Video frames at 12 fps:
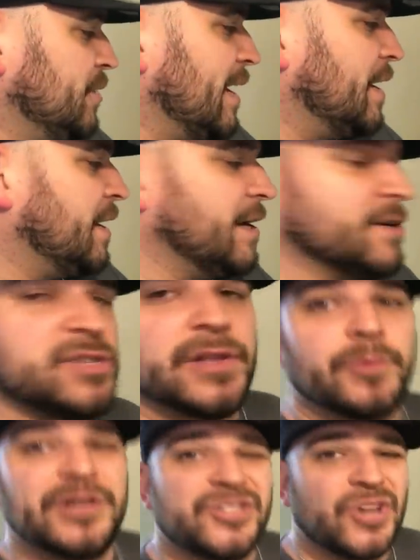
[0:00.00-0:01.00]
to get in here so
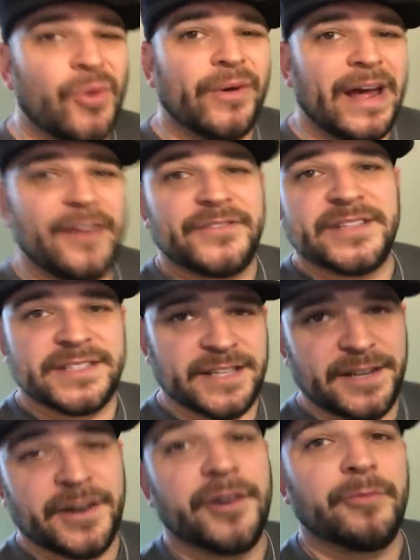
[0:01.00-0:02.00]
that we don't have to
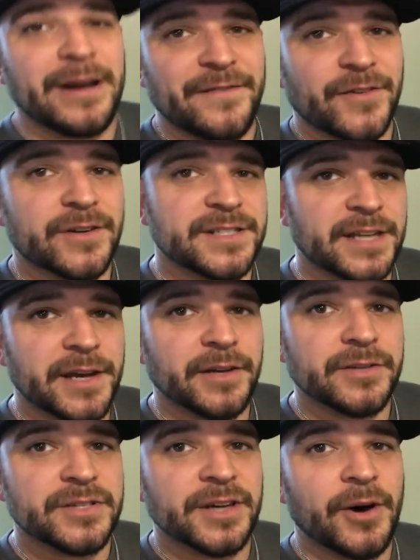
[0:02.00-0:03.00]
sit here and wait for a
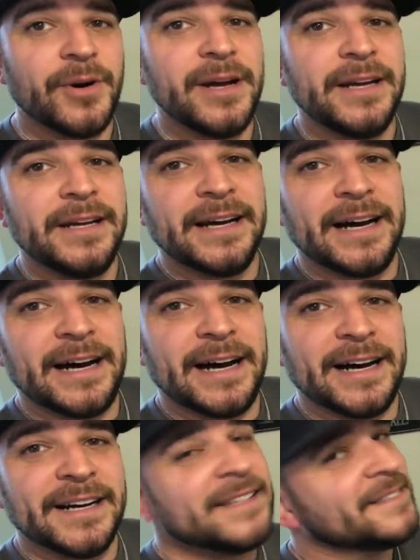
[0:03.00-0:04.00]
cycle. So.
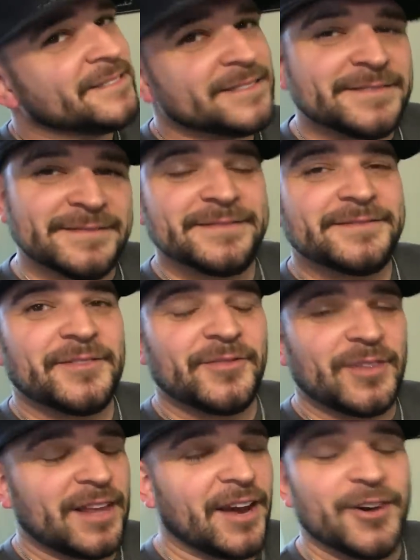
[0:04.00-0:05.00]
Uh,
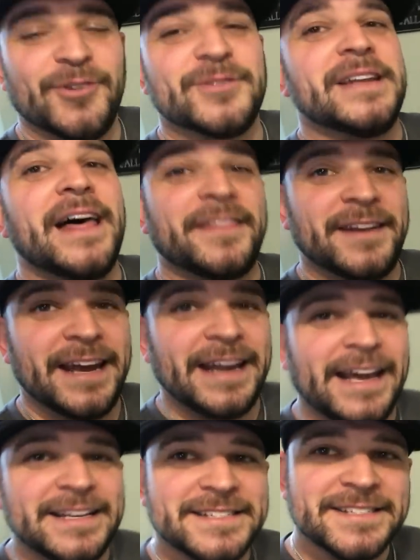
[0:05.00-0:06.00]
Here goes nothing, I
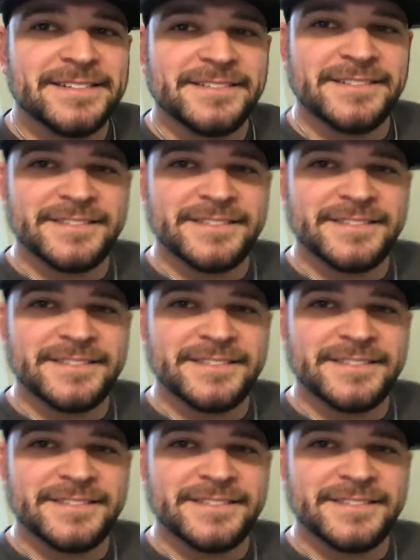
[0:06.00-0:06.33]
guess.